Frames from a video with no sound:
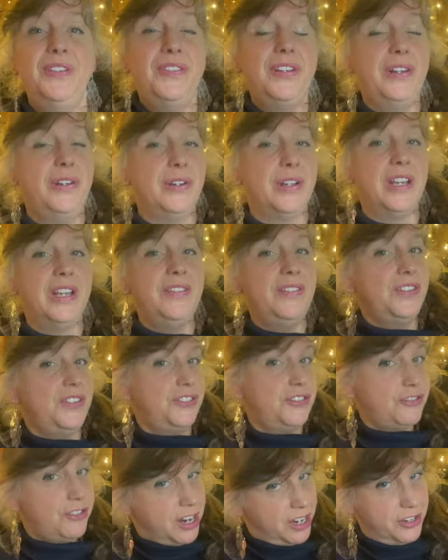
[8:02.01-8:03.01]
to look at the
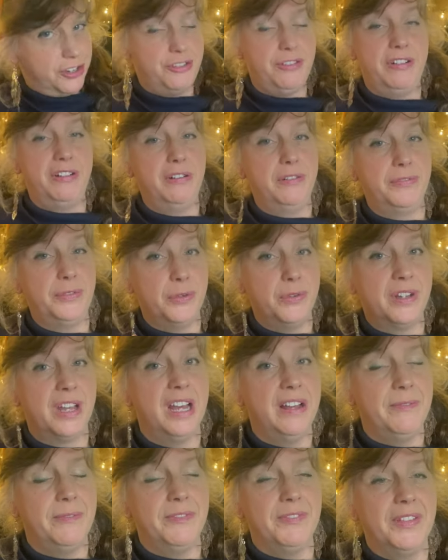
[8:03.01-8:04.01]
structure of your
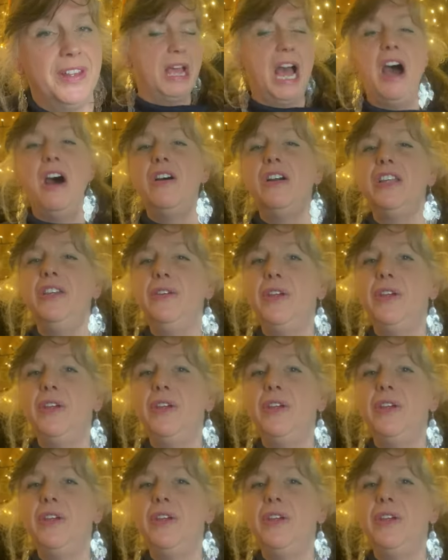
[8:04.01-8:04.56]
coven. Are you